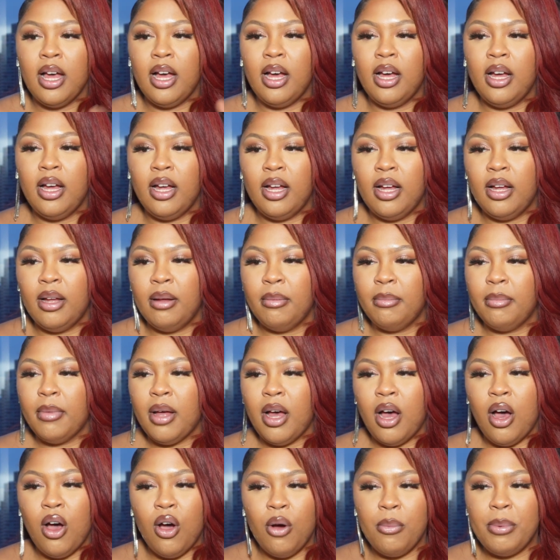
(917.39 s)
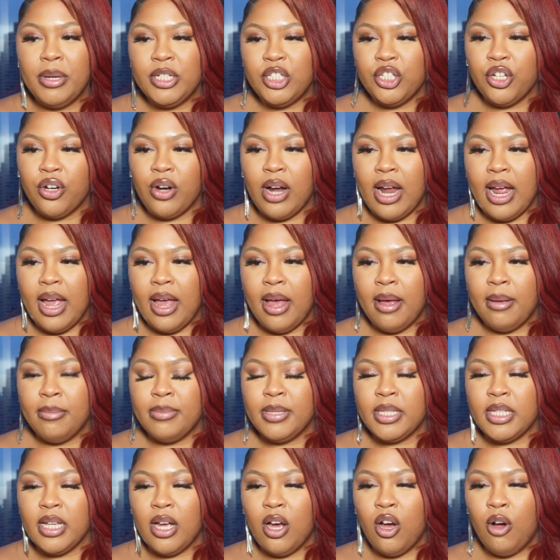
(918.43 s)
A whole bunch of
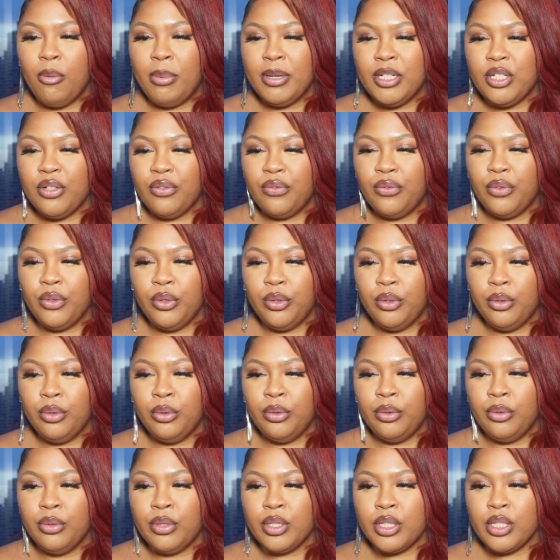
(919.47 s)
grabs, a whole bunch of food.